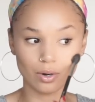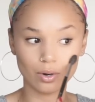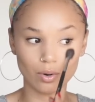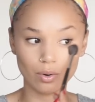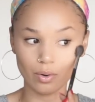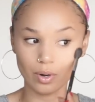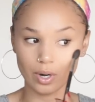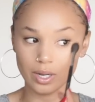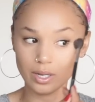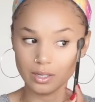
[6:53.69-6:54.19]

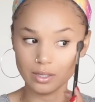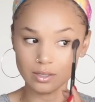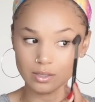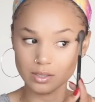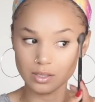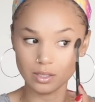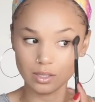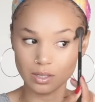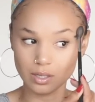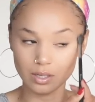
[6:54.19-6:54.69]

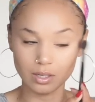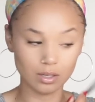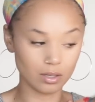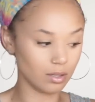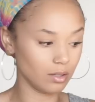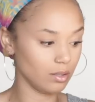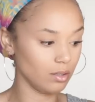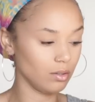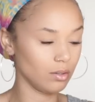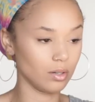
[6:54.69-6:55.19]

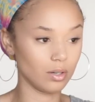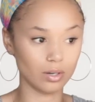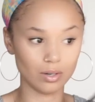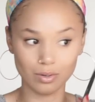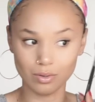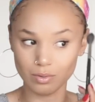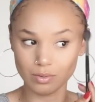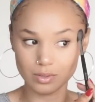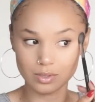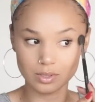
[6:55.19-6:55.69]
crazy, you
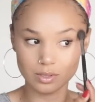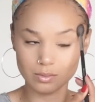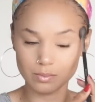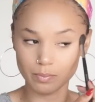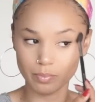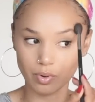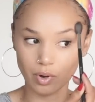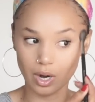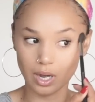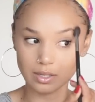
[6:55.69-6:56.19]
know,
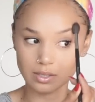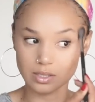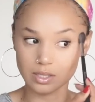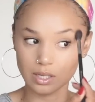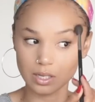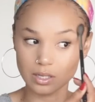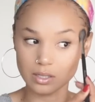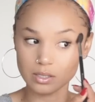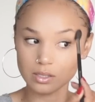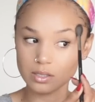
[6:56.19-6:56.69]

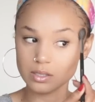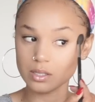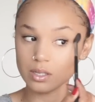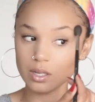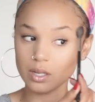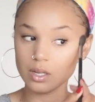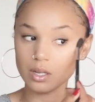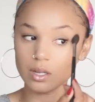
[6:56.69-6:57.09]
process